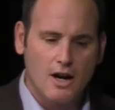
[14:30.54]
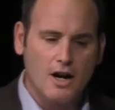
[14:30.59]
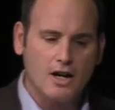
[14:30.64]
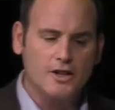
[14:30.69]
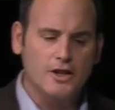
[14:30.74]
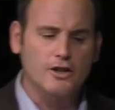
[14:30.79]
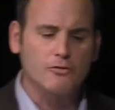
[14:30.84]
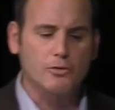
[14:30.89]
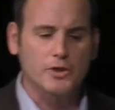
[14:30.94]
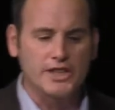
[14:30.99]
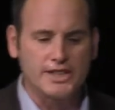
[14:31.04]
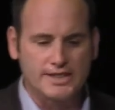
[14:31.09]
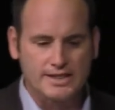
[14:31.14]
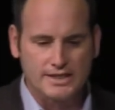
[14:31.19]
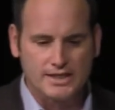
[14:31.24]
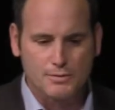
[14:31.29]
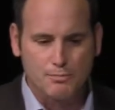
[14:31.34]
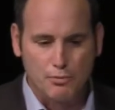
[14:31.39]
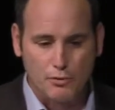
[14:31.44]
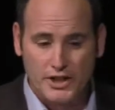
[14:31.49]
Other
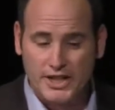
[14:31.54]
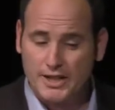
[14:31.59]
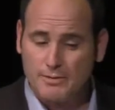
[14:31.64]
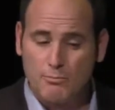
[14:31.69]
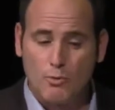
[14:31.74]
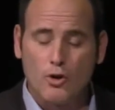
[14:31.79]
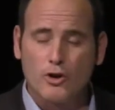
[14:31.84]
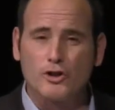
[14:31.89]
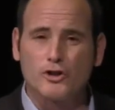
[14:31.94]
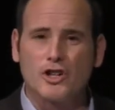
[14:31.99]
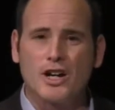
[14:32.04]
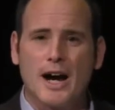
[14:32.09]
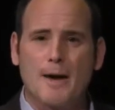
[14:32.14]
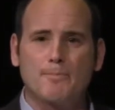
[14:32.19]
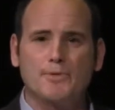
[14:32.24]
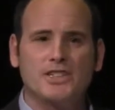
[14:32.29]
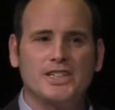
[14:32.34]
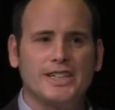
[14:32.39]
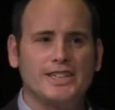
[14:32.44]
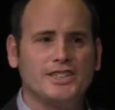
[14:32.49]
reasons, brick and mortar
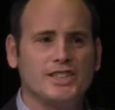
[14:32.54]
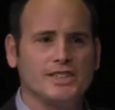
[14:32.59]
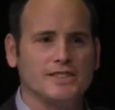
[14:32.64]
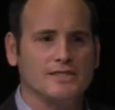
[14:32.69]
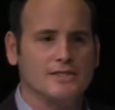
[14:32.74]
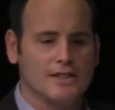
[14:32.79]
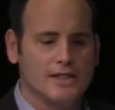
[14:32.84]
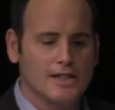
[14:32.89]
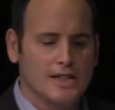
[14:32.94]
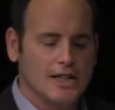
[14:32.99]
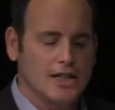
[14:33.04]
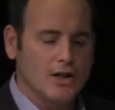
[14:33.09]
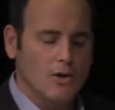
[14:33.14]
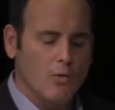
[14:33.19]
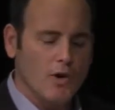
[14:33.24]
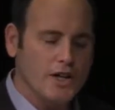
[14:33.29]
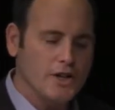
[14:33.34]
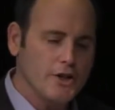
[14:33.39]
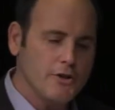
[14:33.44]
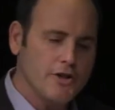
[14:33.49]
competition.
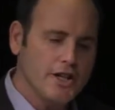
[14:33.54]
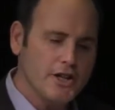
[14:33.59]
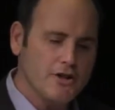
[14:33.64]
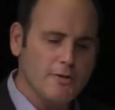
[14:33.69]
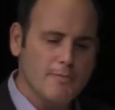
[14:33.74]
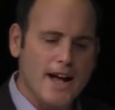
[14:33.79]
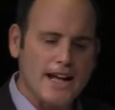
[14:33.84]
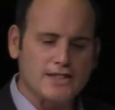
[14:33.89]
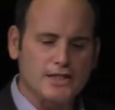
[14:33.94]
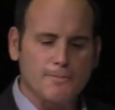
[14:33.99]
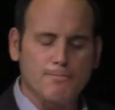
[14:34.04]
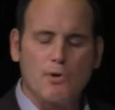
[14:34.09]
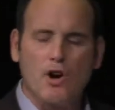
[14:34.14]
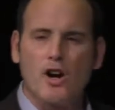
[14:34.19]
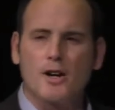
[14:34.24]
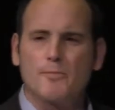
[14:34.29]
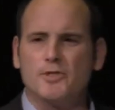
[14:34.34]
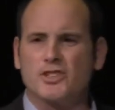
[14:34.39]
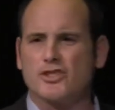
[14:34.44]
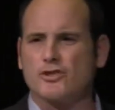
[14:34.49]
When you hear about
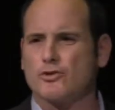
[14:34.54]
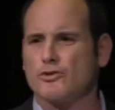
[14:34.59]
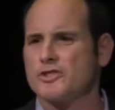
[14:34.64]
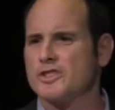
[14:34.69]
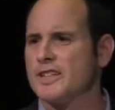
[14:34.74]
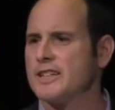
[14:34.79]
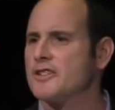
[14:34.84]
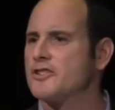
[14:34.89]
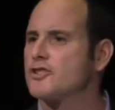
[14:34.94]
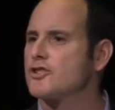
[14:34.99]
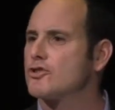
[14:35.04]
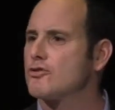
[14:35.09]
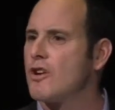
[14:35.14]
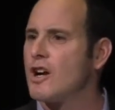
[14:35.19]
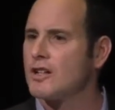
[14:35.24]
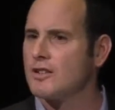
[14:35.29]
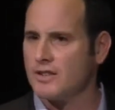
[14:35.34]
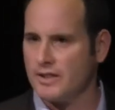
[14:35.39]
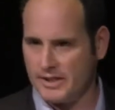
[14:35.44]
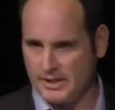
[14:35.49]
department stores that are
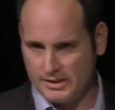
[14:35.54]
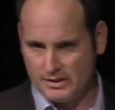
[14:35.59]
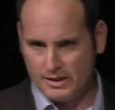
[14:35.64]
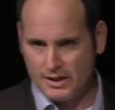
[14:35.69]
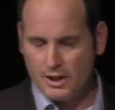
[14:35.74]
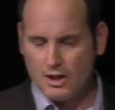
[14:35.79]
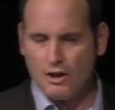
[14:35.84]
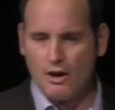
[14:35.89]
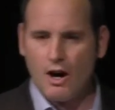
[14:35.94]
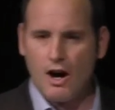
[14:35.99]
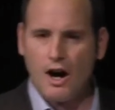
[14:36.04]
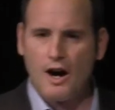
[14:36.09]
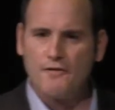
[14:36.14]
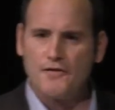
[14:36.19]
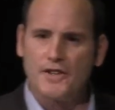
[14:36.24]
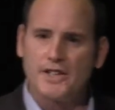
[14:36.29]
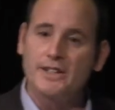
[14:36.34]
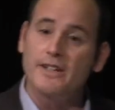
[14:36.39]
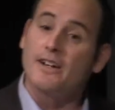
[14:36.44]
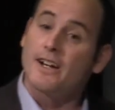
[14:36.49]
struggling,
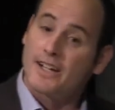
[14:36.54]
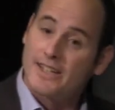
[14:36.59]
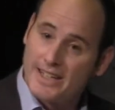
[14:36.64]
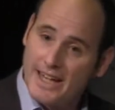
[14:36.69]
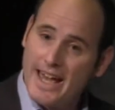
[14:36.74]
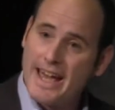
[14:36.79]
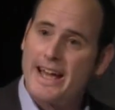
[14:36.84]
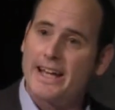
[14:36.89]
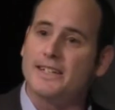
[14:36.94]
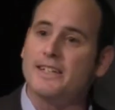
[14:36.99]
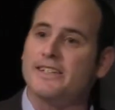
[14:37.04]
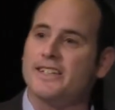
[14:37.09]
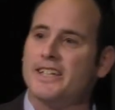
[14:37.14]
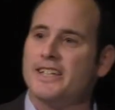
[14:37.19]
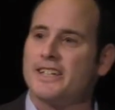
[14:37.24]
often, again,